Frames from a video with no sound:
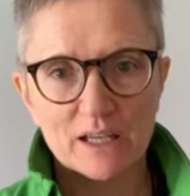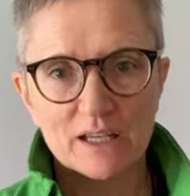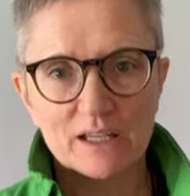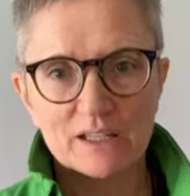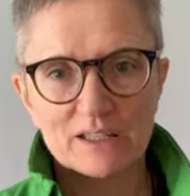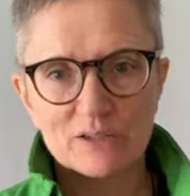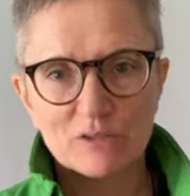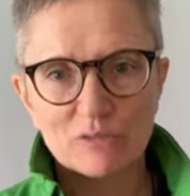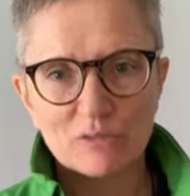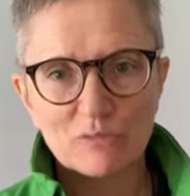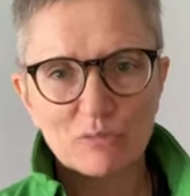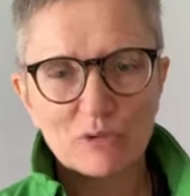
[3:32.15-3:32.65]

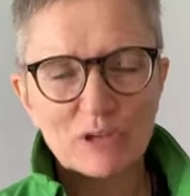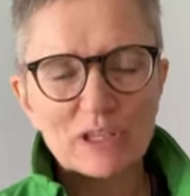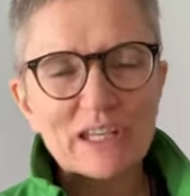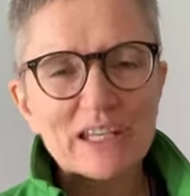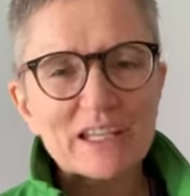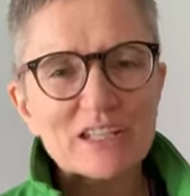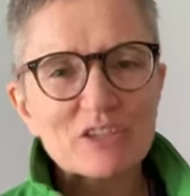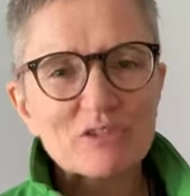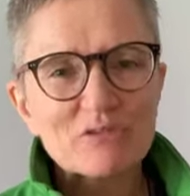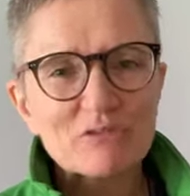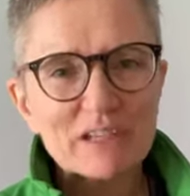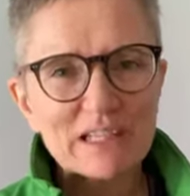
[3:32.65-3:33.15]
So we
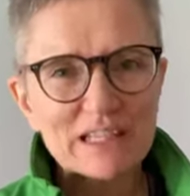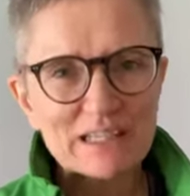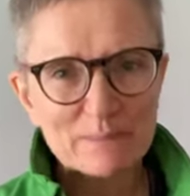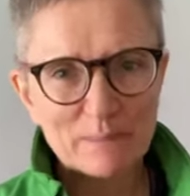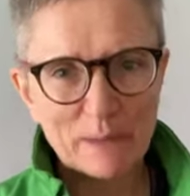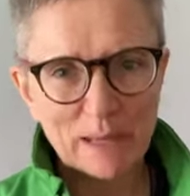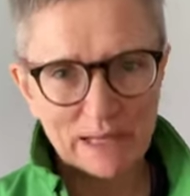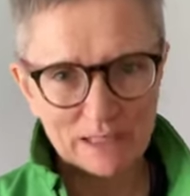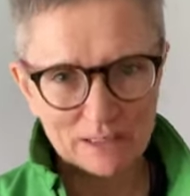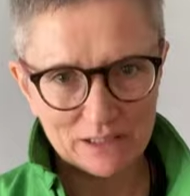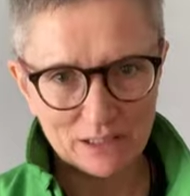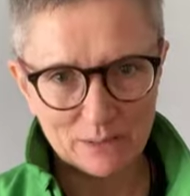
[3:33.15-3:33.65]
need to
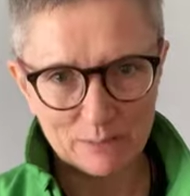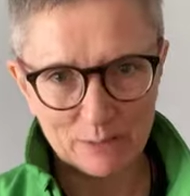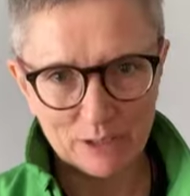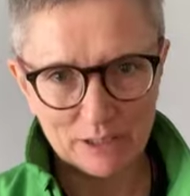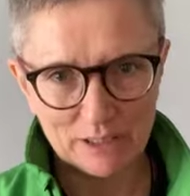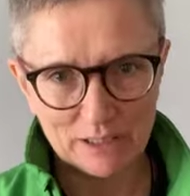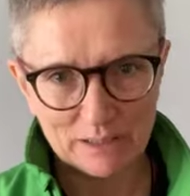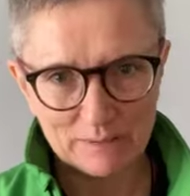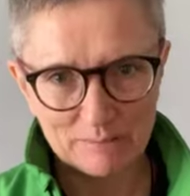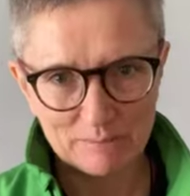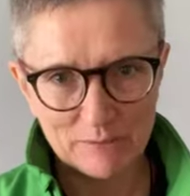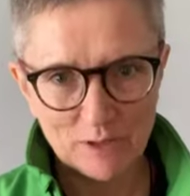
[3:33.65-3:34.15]
respect our
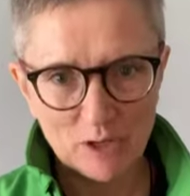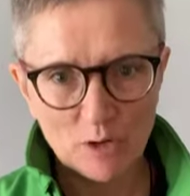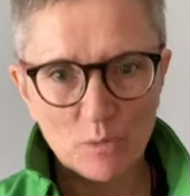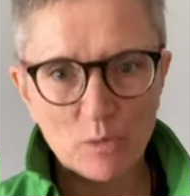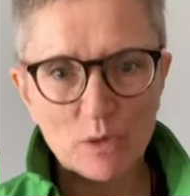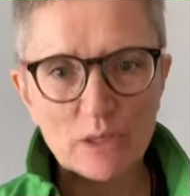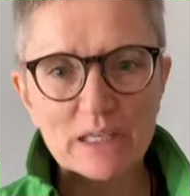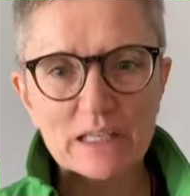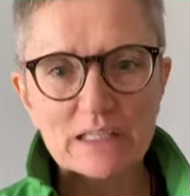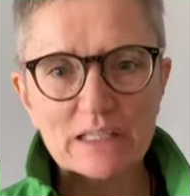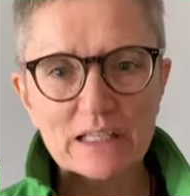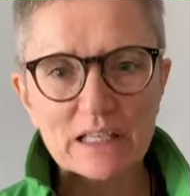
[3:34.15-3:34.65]
body. We
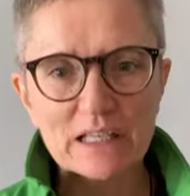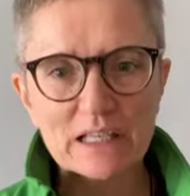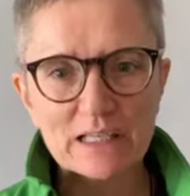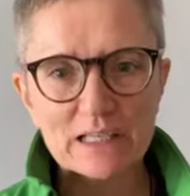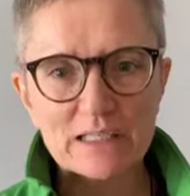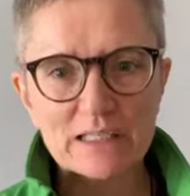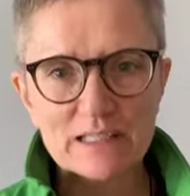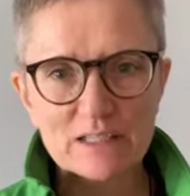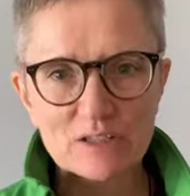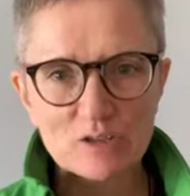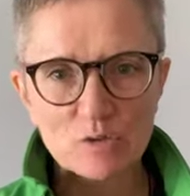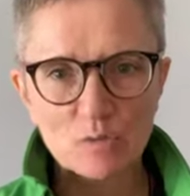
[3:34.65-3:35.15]
need to
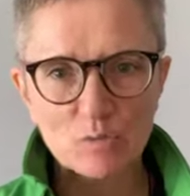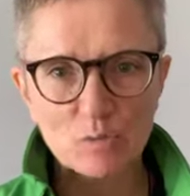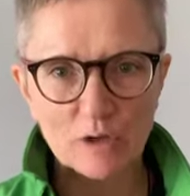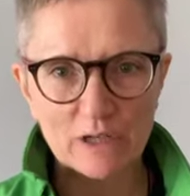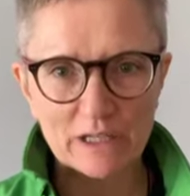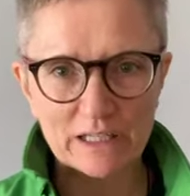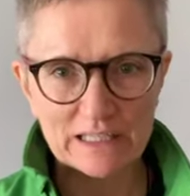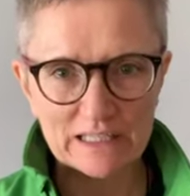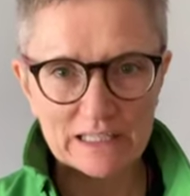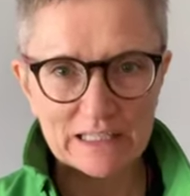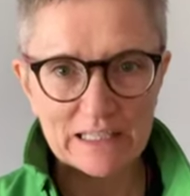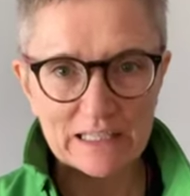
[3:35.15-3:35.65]
listen to what
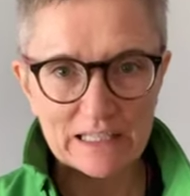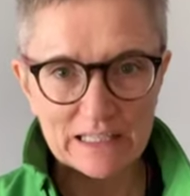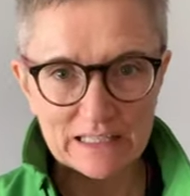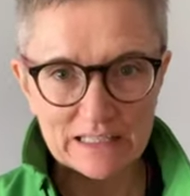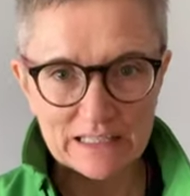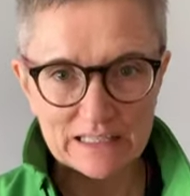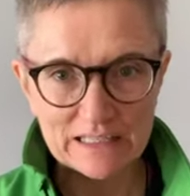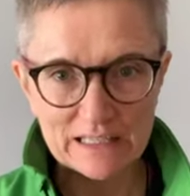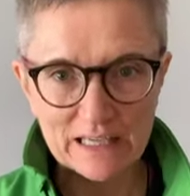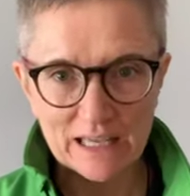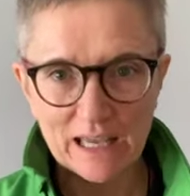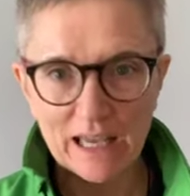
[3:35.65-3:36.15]
it
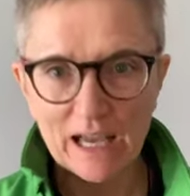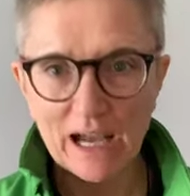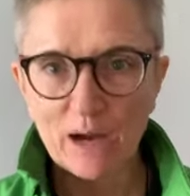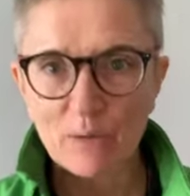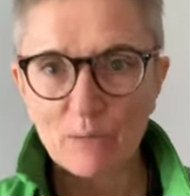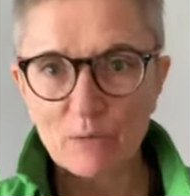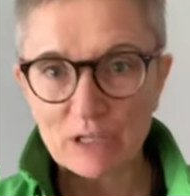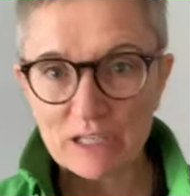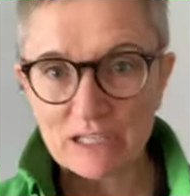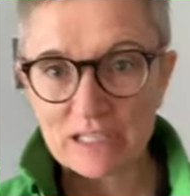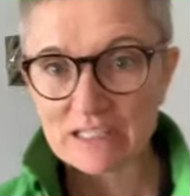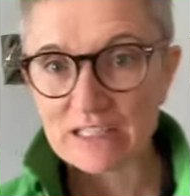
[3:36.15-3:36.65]
needs, and
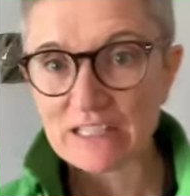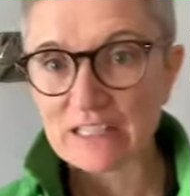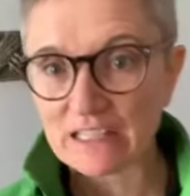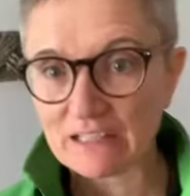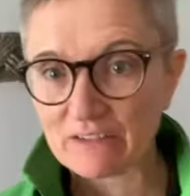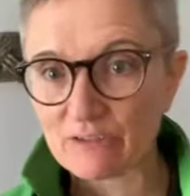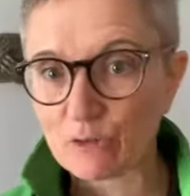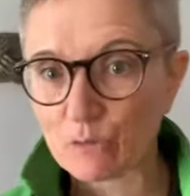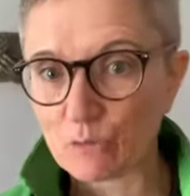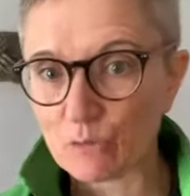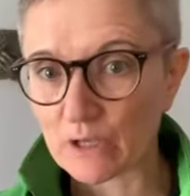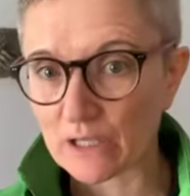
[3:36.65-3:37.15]
we need to give
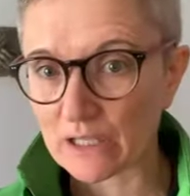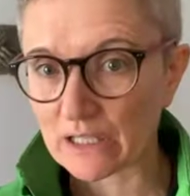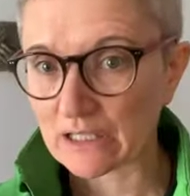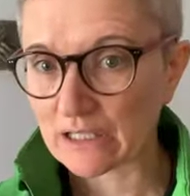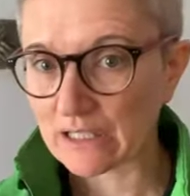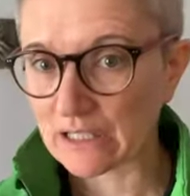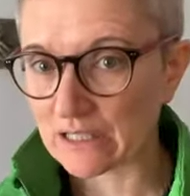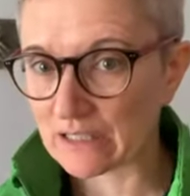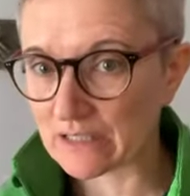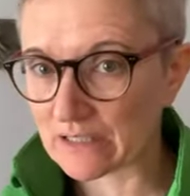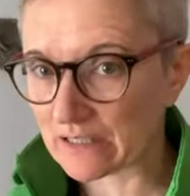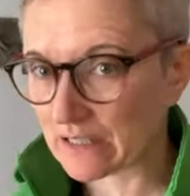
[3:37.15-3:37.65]
it what it
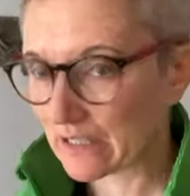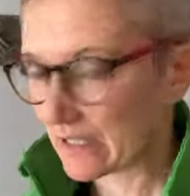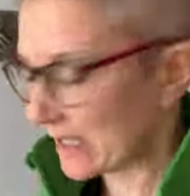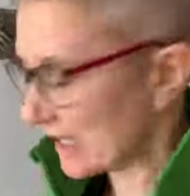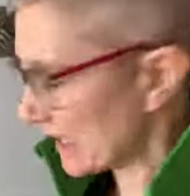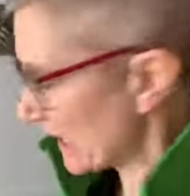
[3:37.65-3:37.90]
needs.